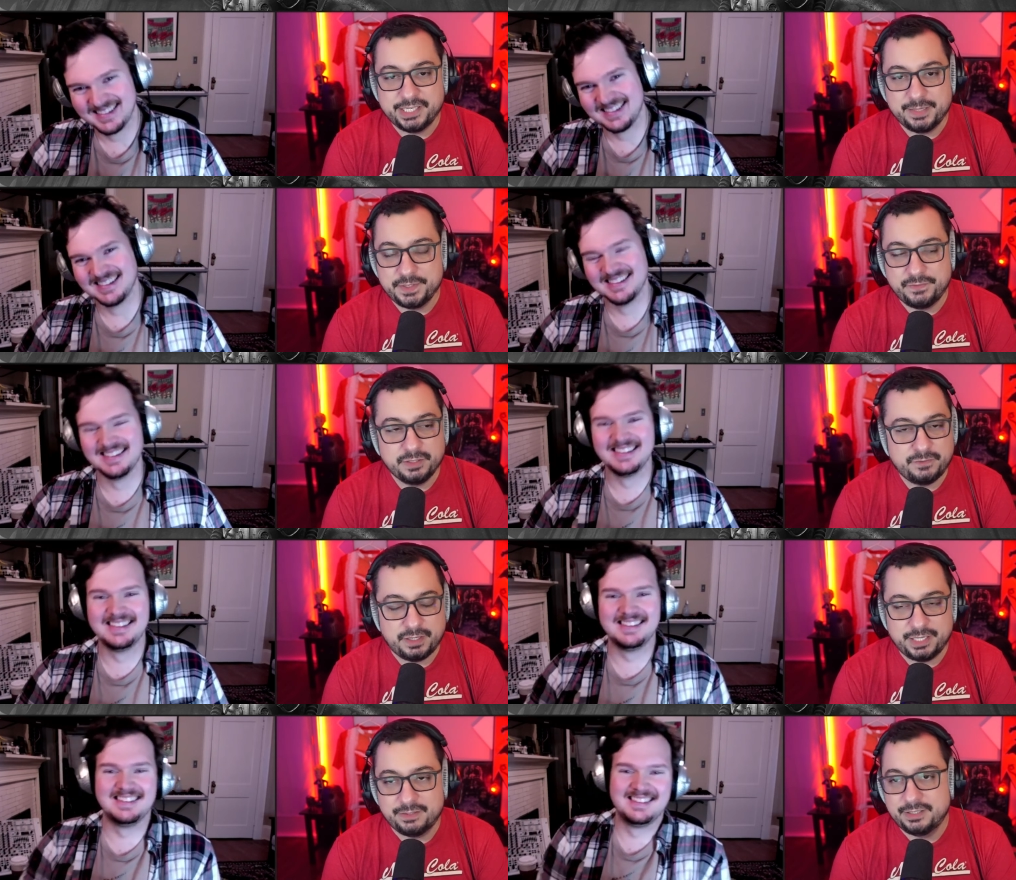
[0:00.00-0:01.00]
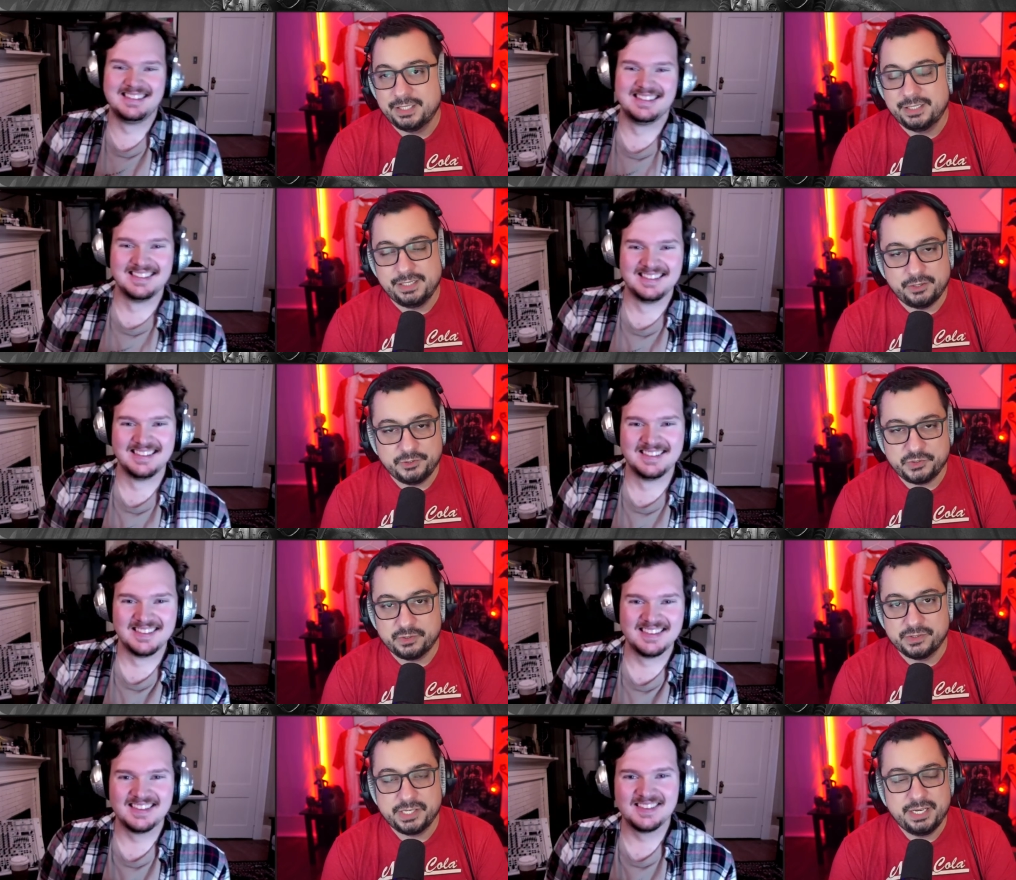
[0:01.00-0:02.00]
Speaker 1: games, if you love Fallout, Elder
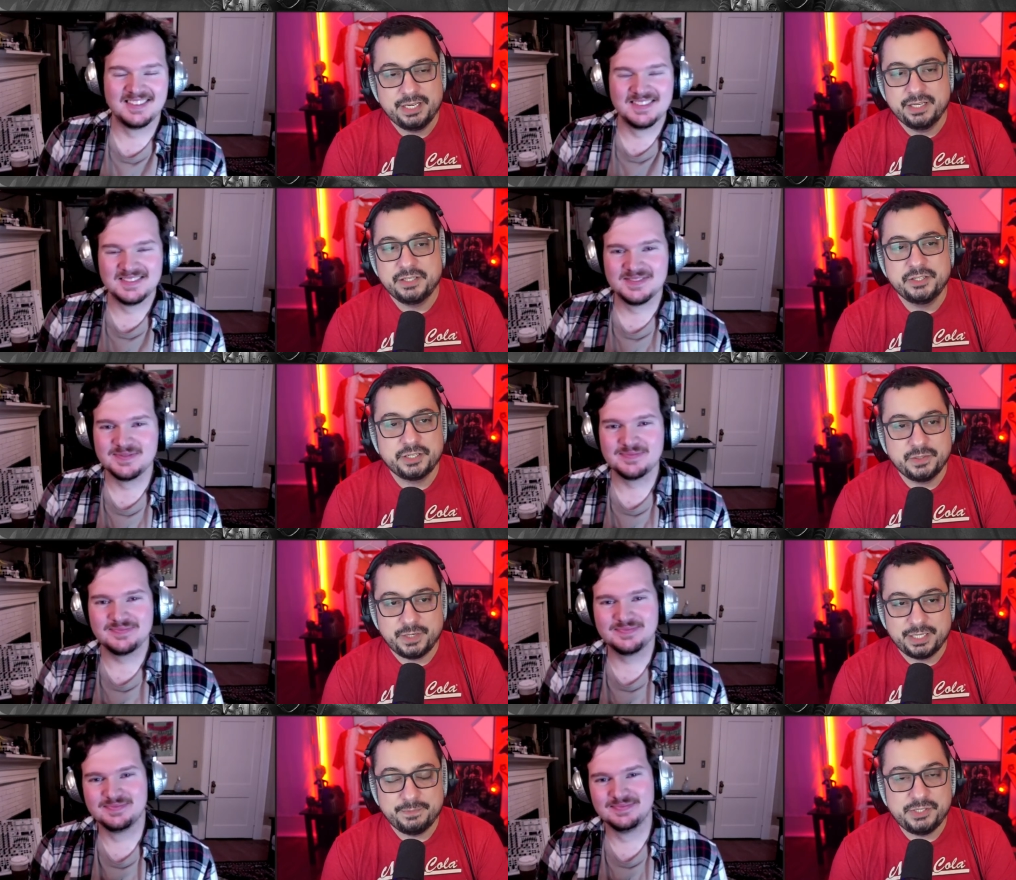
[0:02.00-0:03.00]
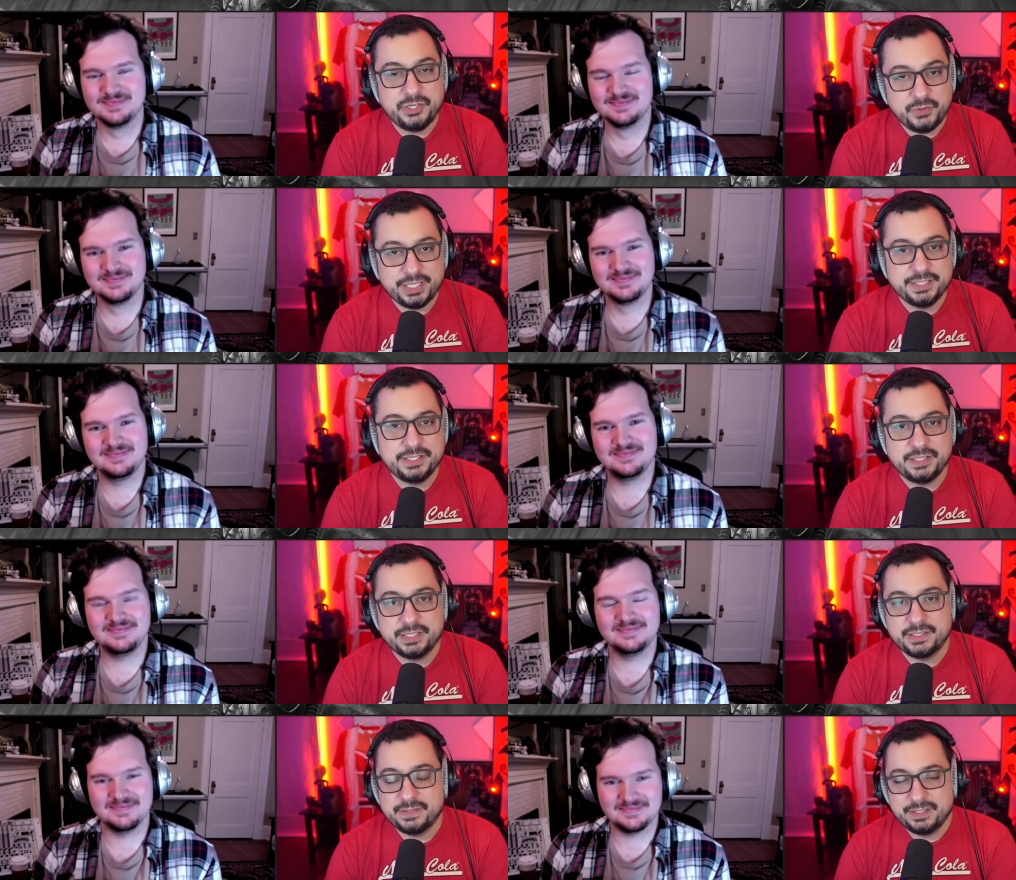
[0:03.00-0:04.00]
Scrolls, you're going to want to tune in to
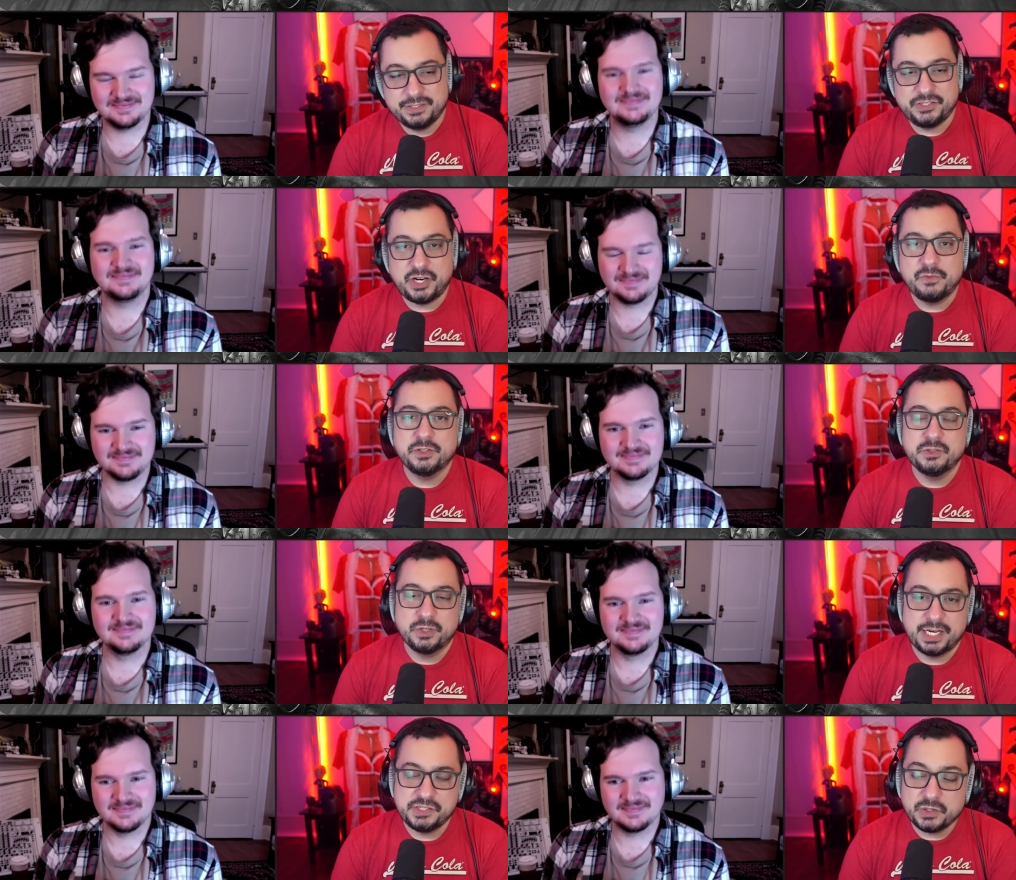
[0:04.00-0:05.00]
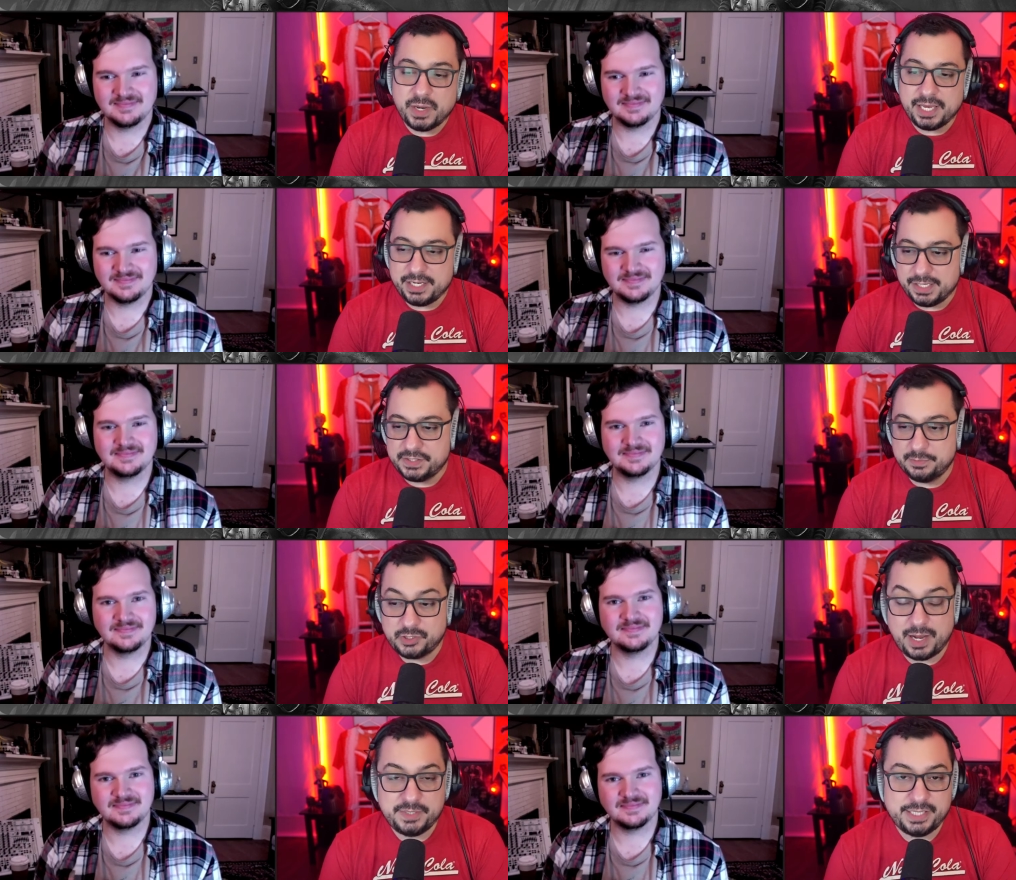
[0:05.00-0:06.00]
the Starfield Lorecast. So go ahead and
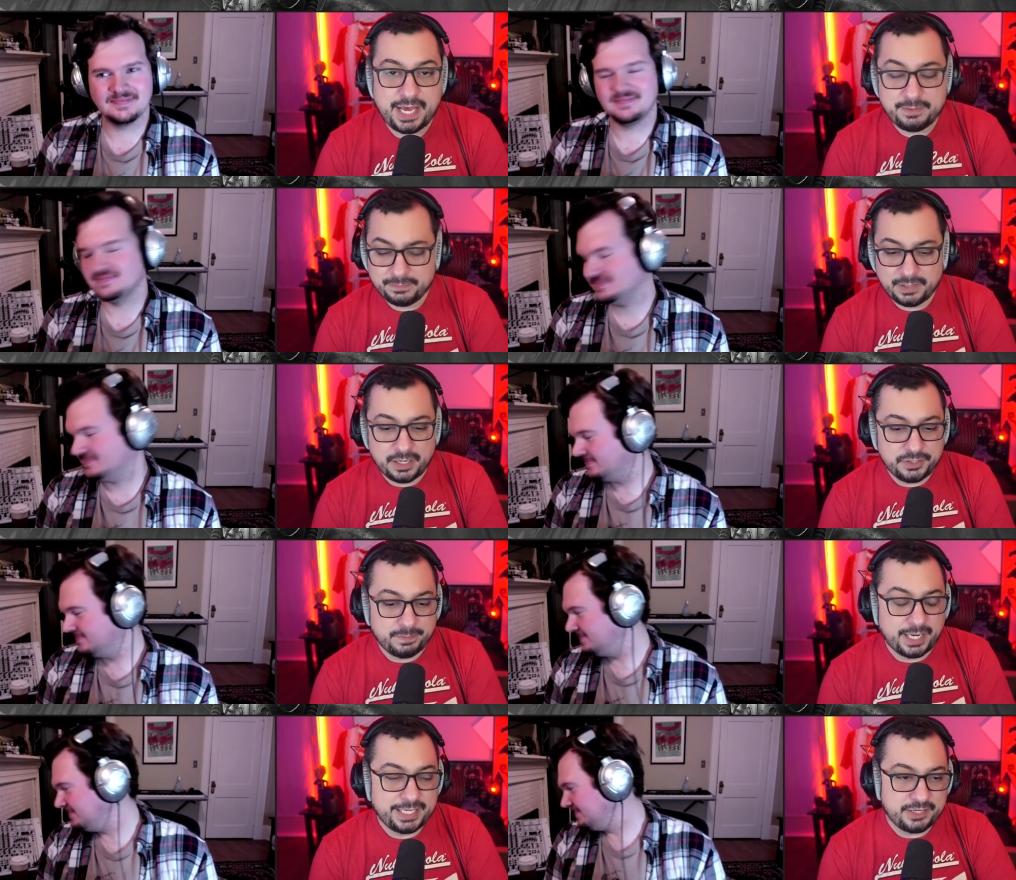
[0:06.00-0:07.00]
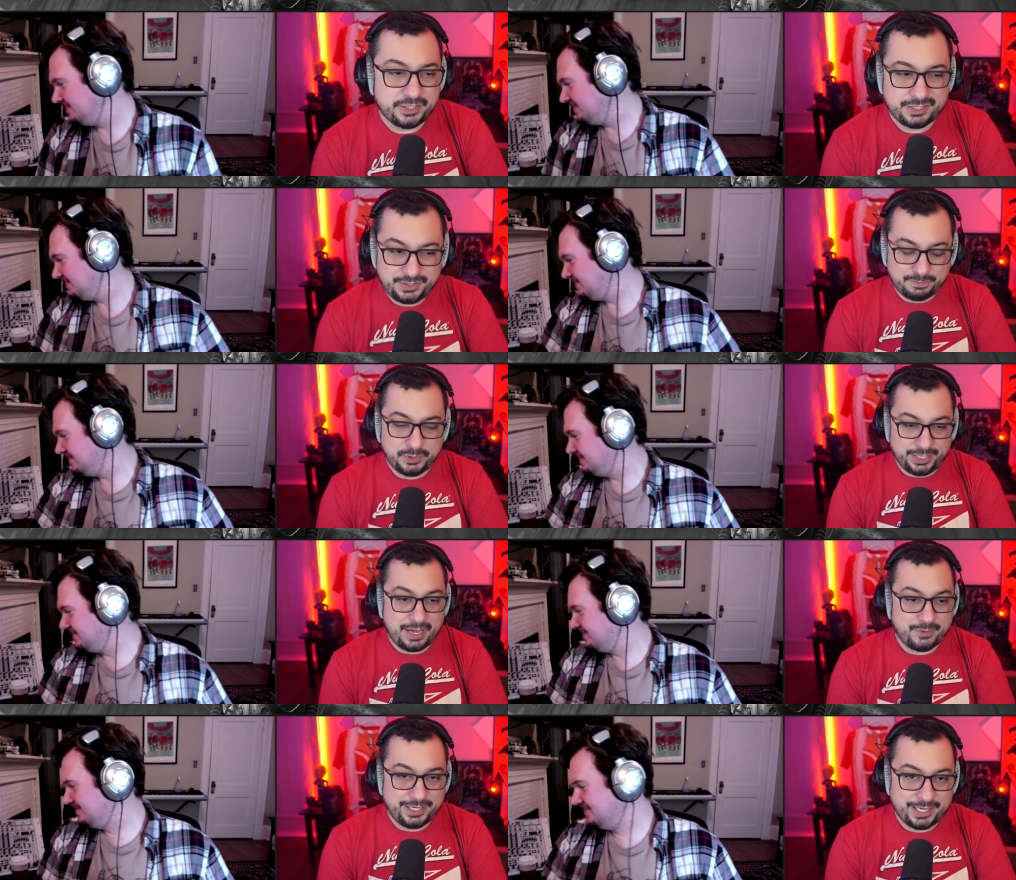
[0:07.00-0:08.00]
subscribe to that on your podcatcher. Just pull it
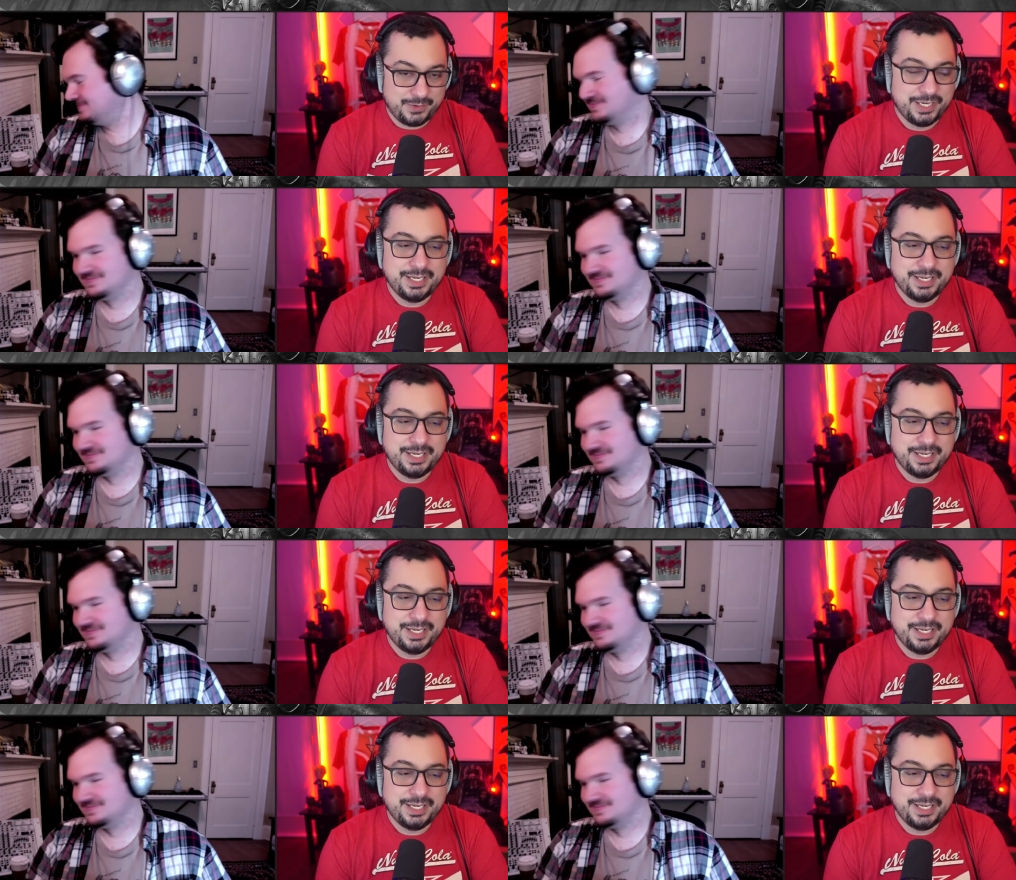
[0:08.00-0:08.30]
out right now